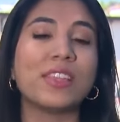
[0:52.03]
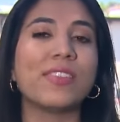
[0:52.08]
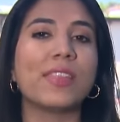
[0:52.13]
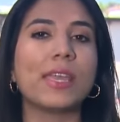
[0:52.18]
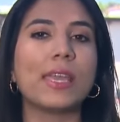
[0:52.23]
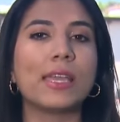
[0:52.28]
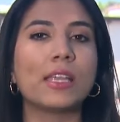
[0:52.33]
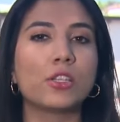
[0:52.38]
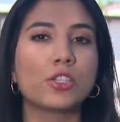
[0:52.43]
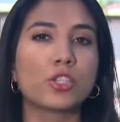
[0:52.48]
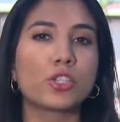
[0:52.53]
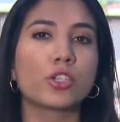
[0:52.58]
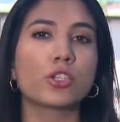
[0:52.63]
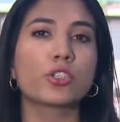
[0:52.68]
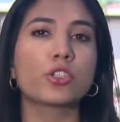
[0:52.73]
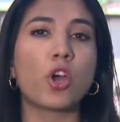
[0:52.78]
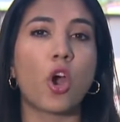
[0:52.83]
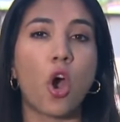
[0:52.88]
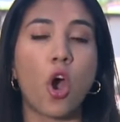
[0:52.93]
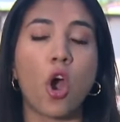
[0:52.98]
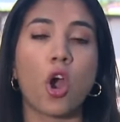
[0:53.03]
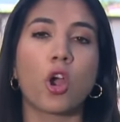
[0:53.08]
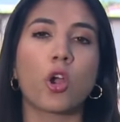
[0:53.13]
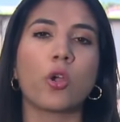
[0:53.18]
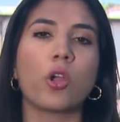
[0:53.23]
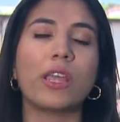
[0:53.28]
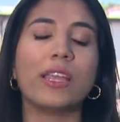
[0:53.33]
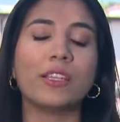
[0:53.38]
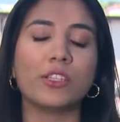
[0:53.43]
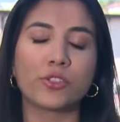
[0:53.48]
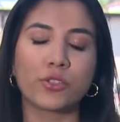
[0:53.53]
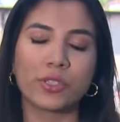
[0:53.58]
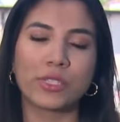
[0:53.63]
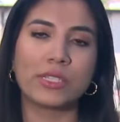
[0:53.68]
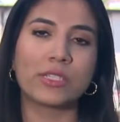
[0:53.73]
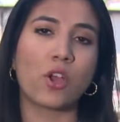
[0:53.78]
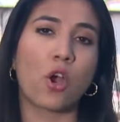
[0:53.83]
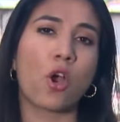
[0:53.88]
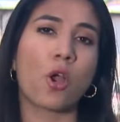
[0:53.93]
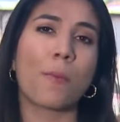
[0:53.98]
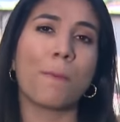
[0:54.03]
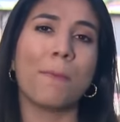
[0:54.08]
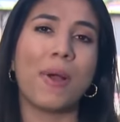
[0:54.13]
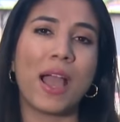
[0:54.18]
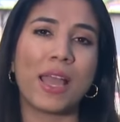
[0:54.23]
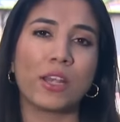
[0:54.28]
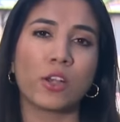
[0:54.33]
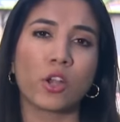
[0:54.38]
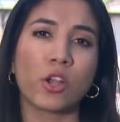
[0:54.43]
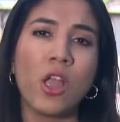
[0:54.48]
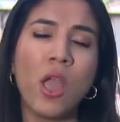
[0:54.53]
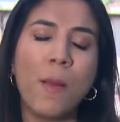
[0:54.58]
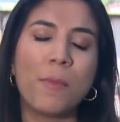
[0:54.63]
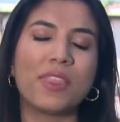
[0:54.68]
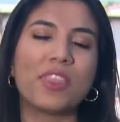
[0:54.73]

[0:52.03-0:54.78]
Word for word: and the injuries are injuries are minor,